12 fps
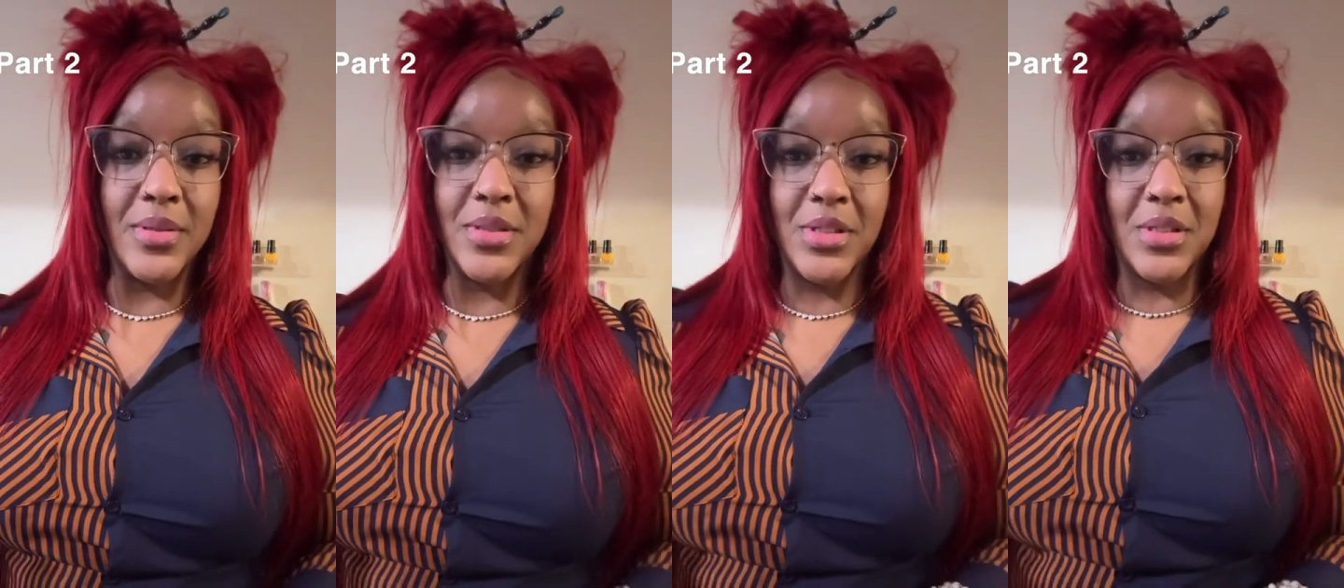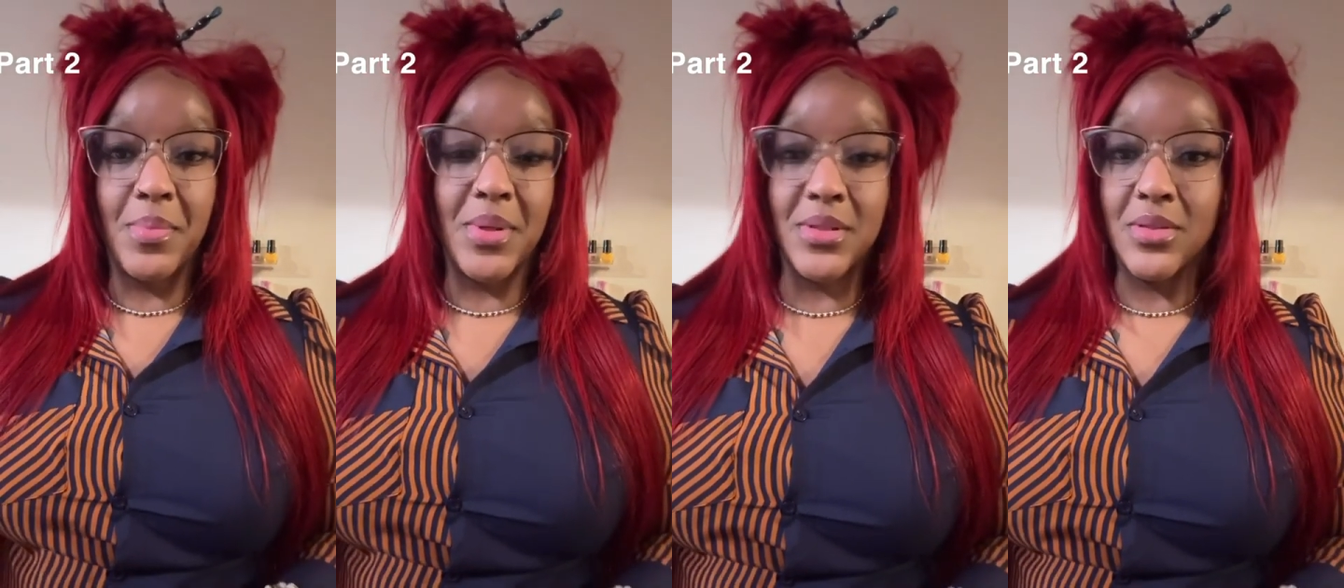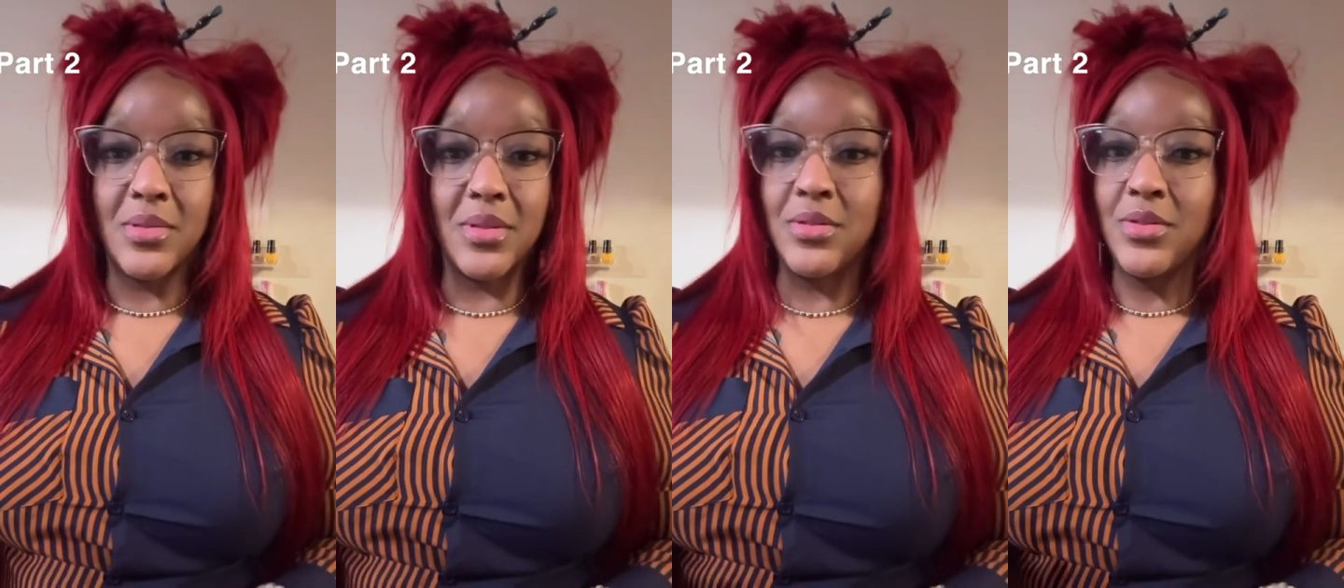Just depends
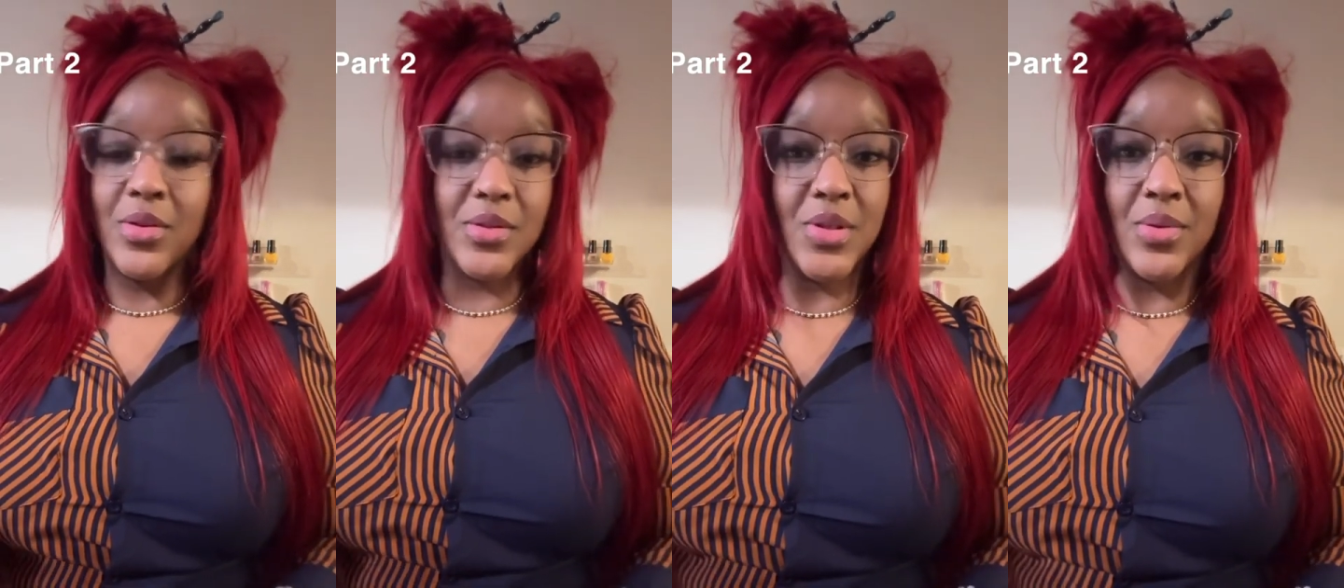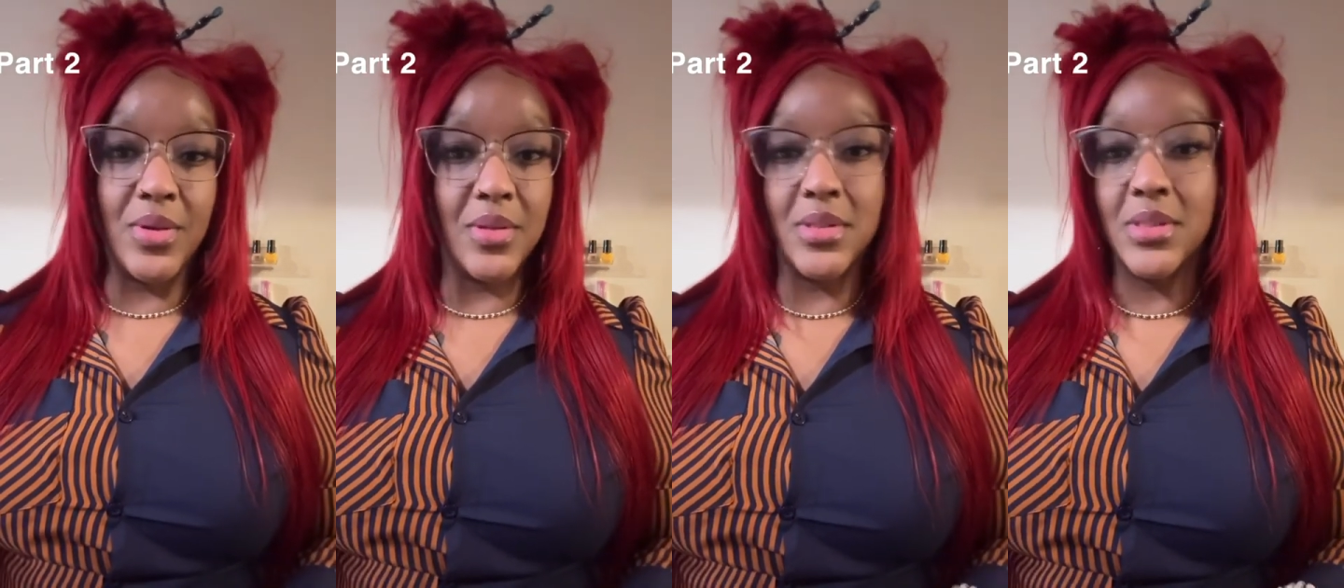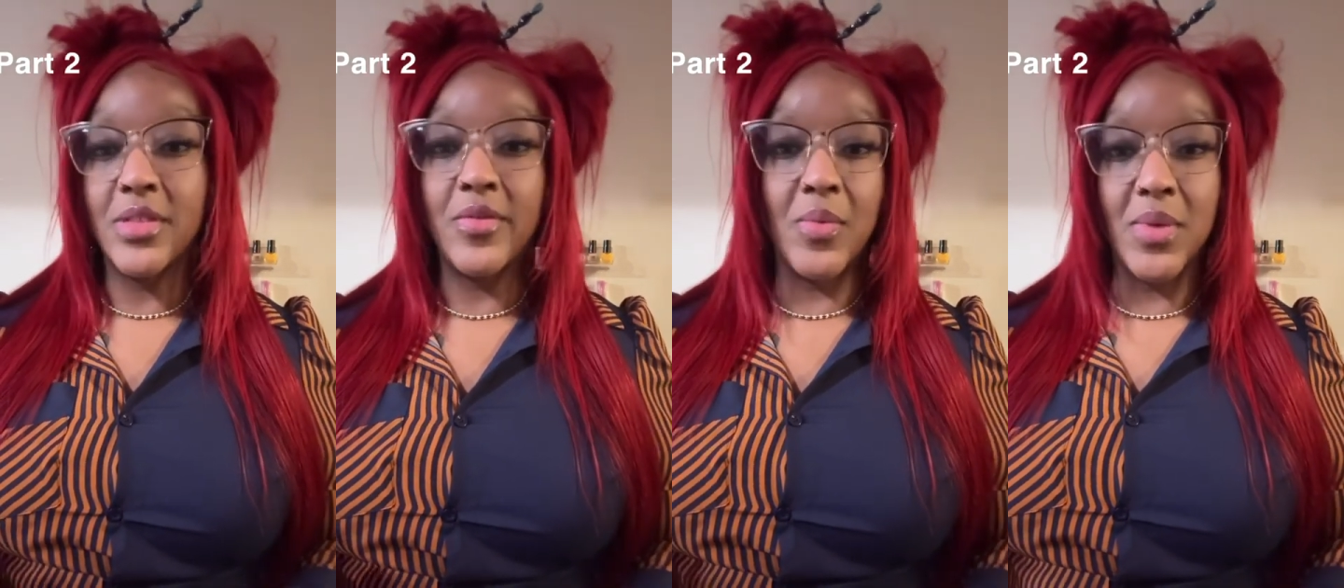on your toenails because
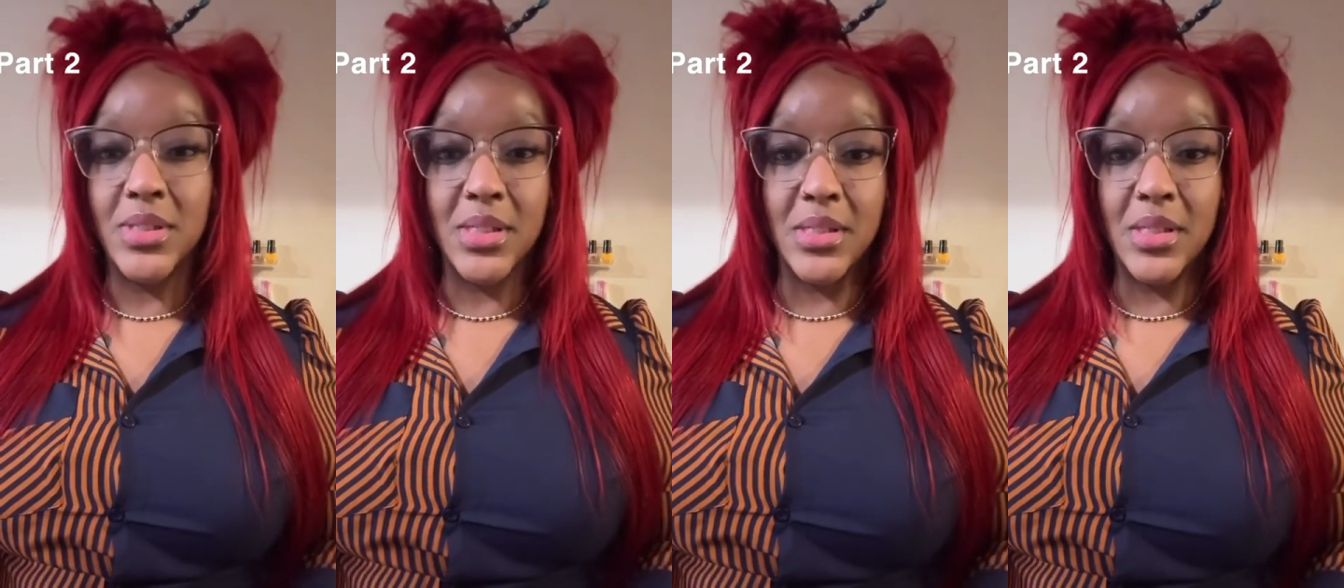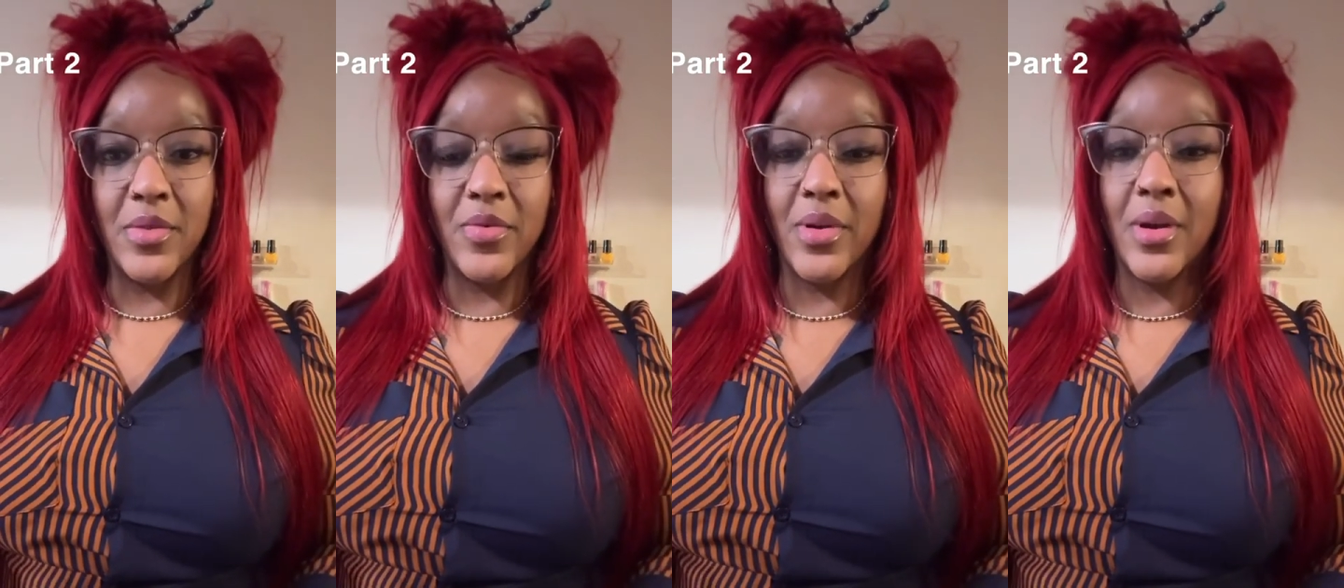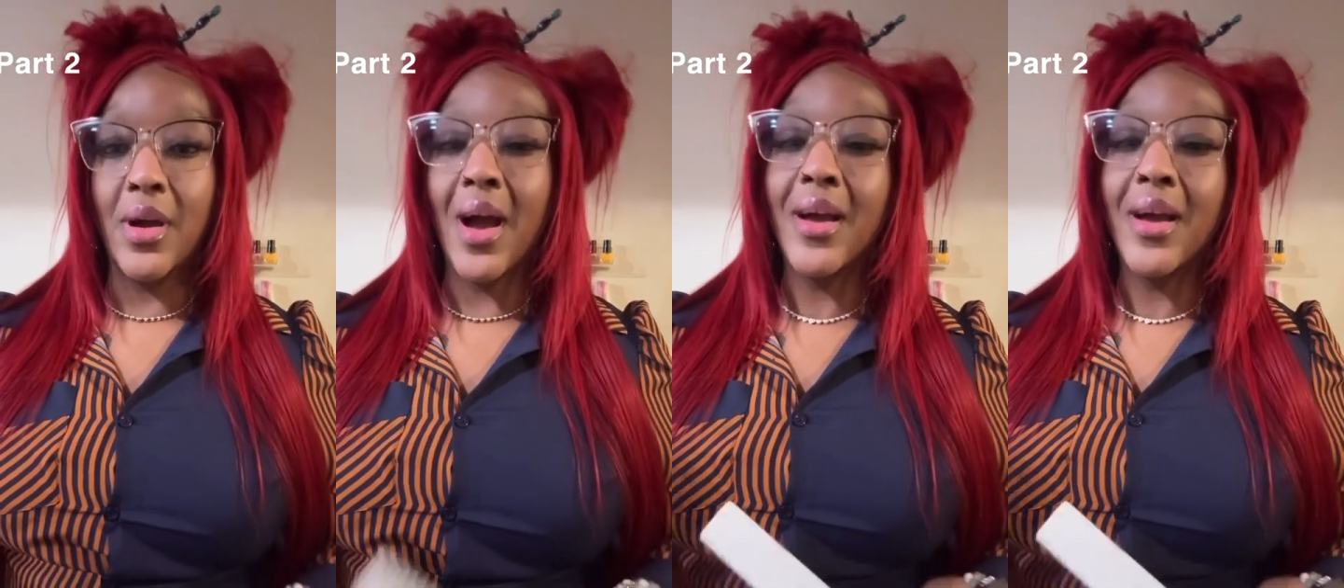everyone's is different.